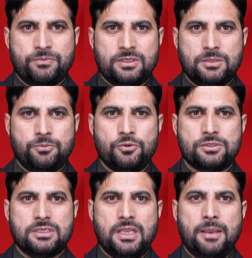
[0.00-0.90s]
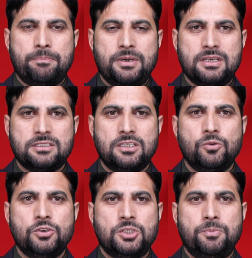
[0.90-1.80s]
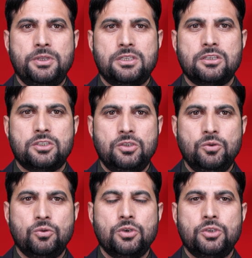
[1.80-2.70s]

Suppose a person who is speaking to you,